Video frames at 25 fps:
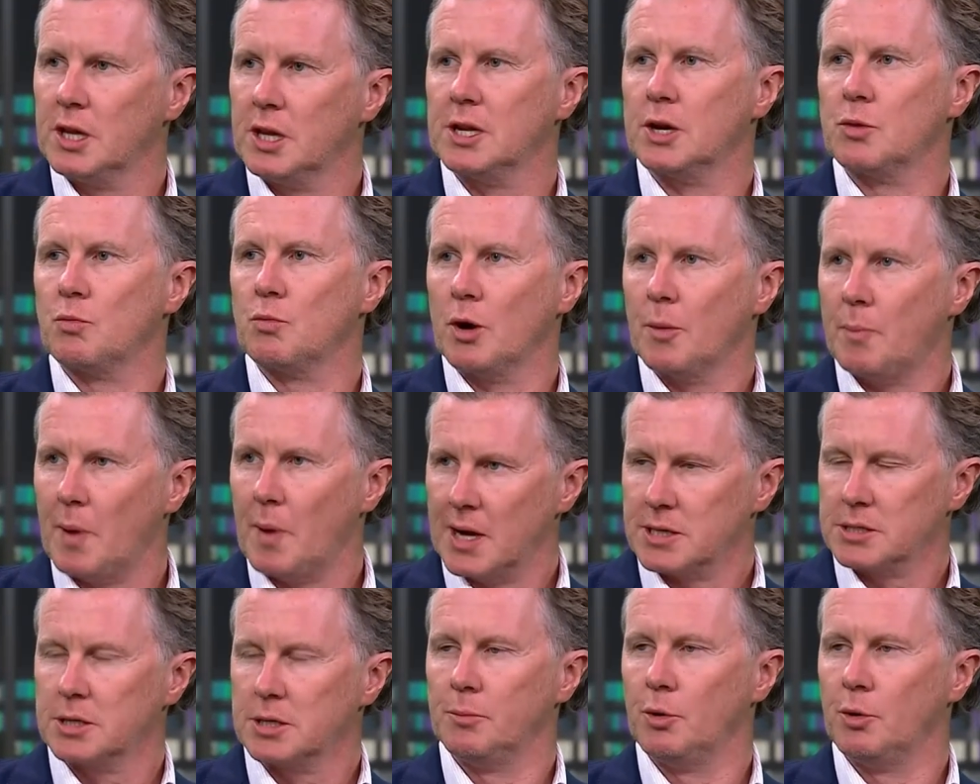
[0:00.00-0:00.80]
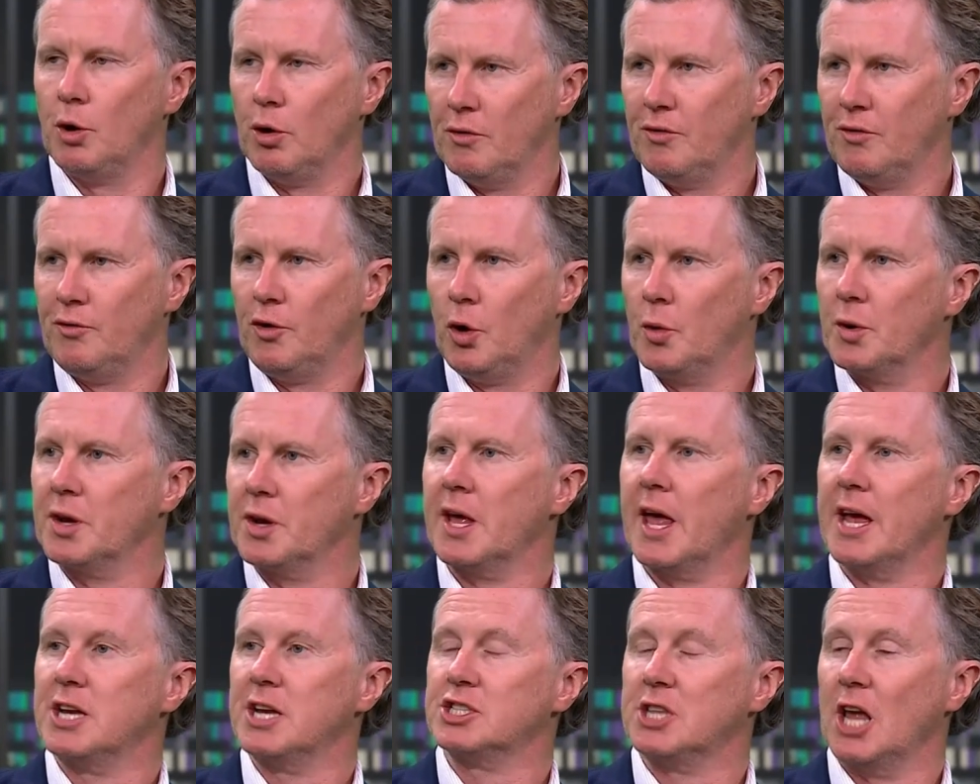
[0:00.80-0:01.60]
They didn't want to pass the ball forward
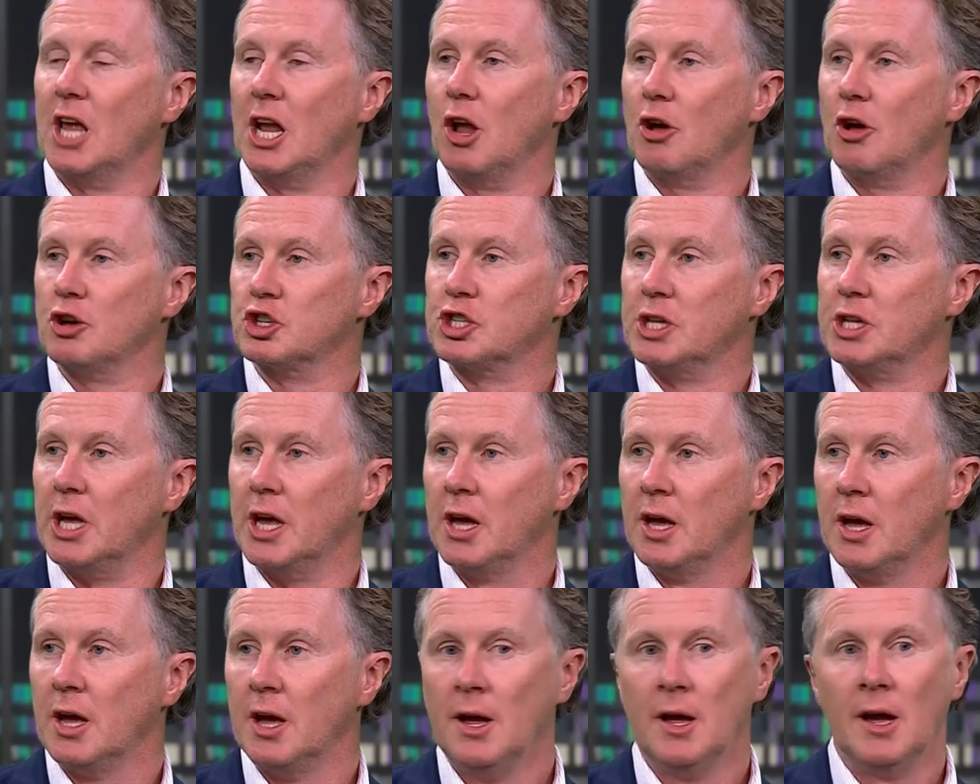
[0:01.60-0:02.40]
in case they lost it.